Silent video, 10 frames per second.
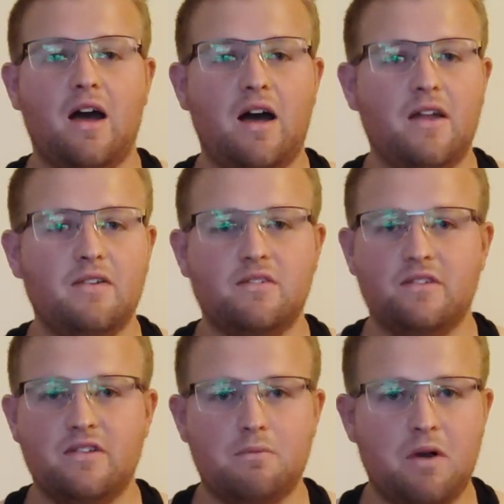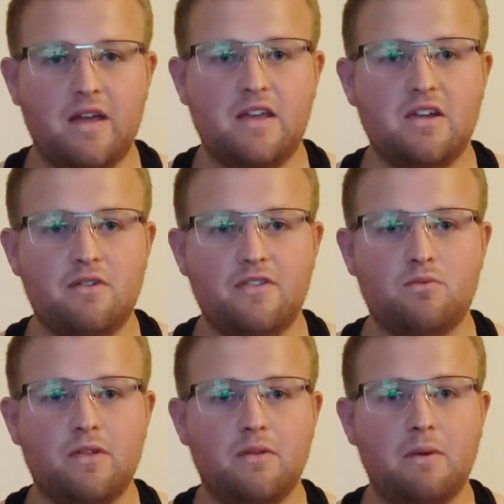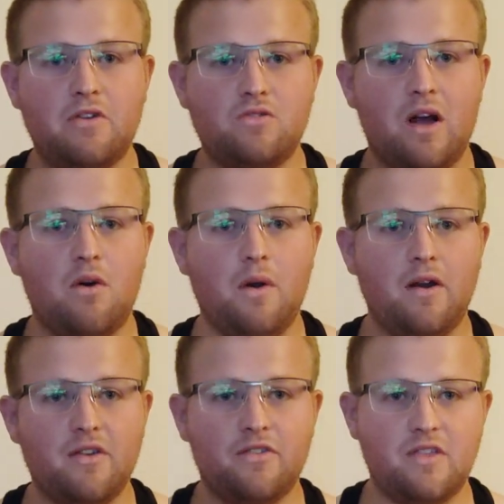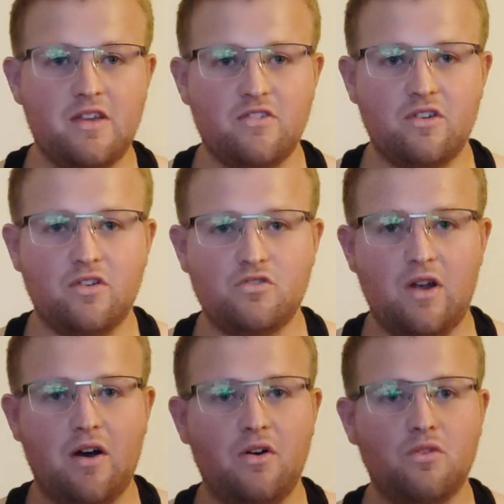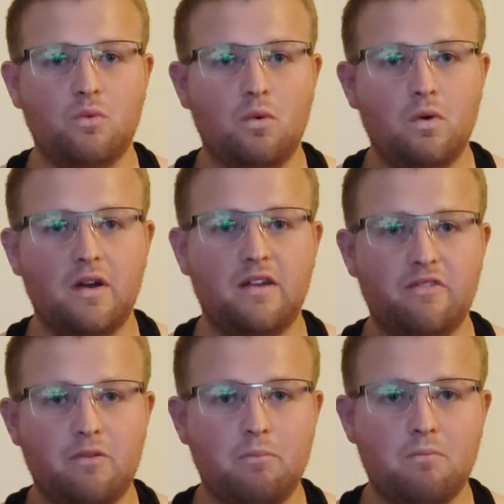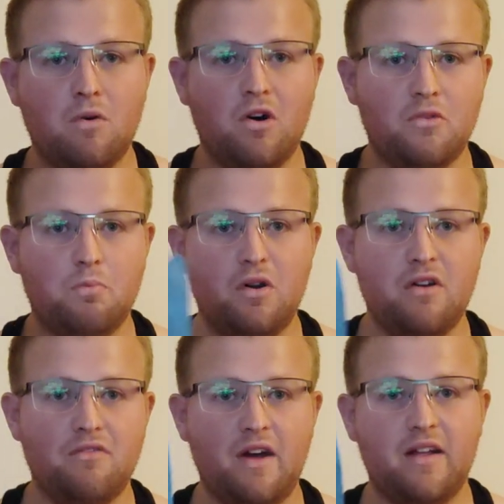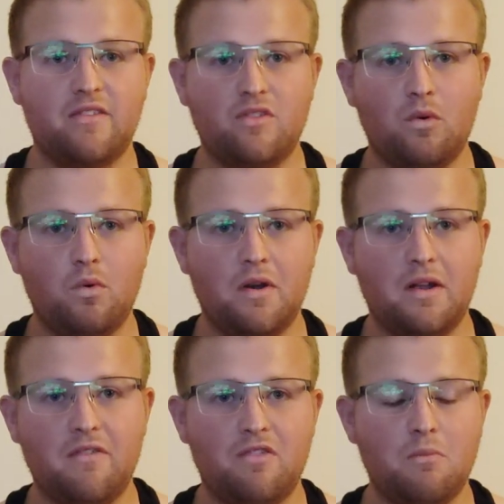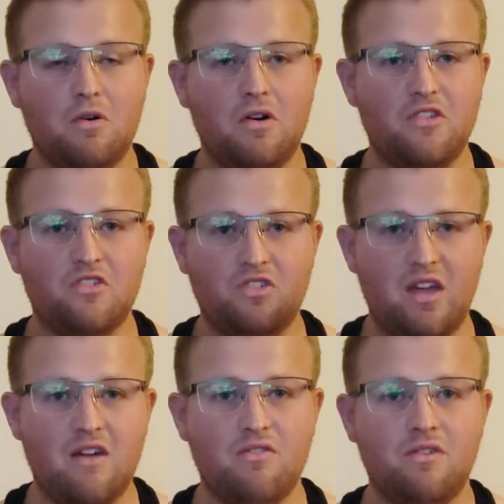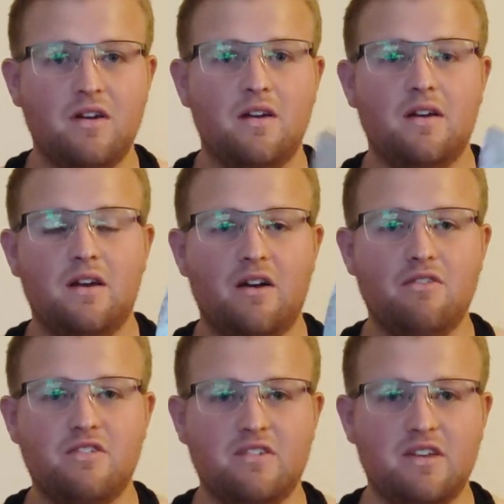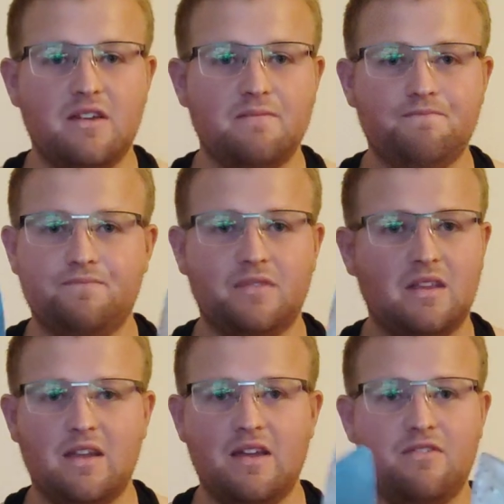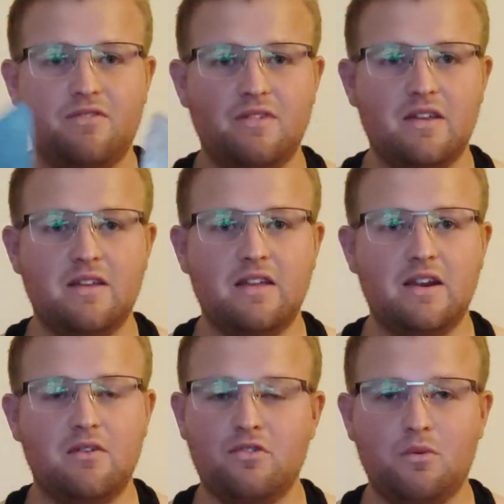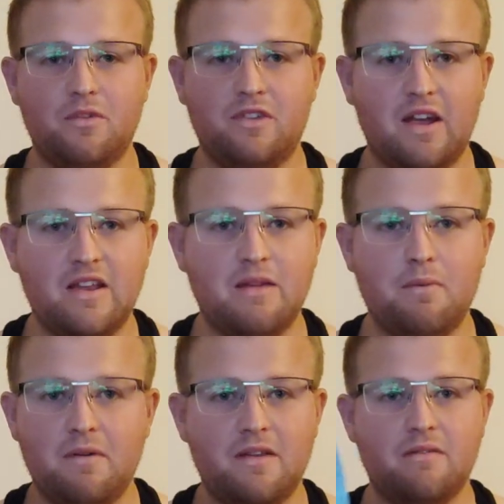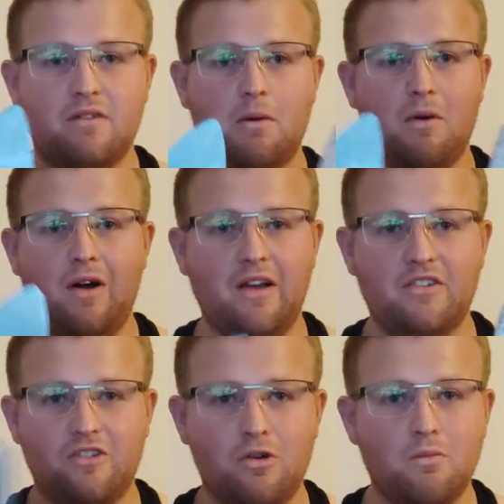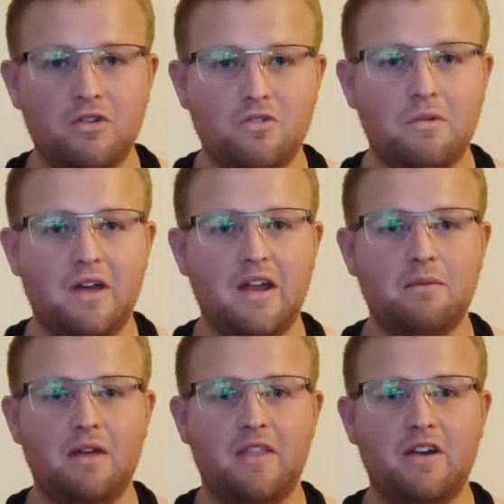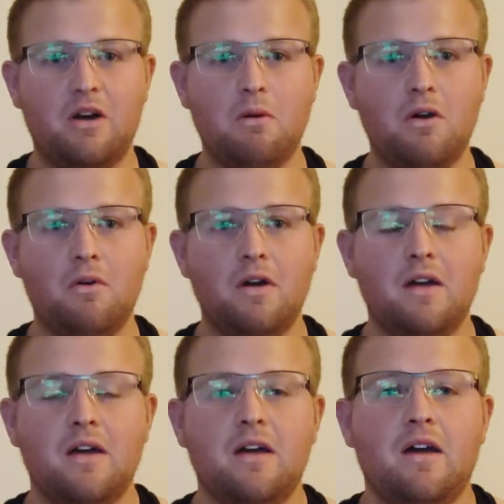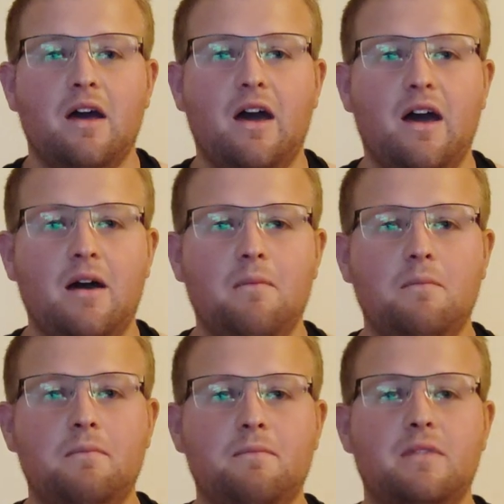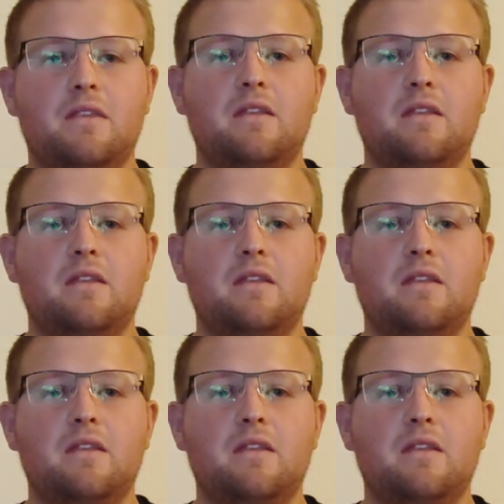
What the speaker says: and you're breaking your wrist with a big trowel, whereas these little trowels will work if the mortar's perfect, they'll work if the mortar's stiff. Obviously, if, you know, if someone's getting your gobbo like soup, you shouldn't be letting them get the gobbo. And